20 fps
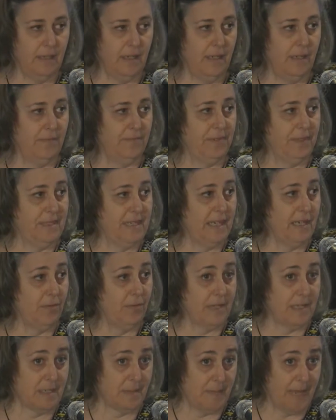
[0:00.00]
in fatigue
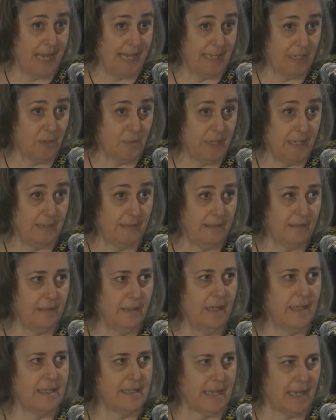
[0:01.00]
risk management,
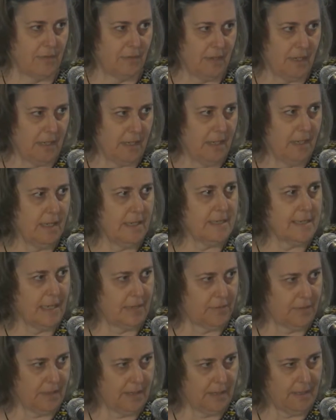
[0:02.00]
et cetera, et
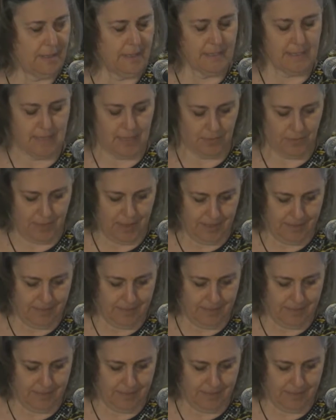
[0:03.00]
cetera, et cetera.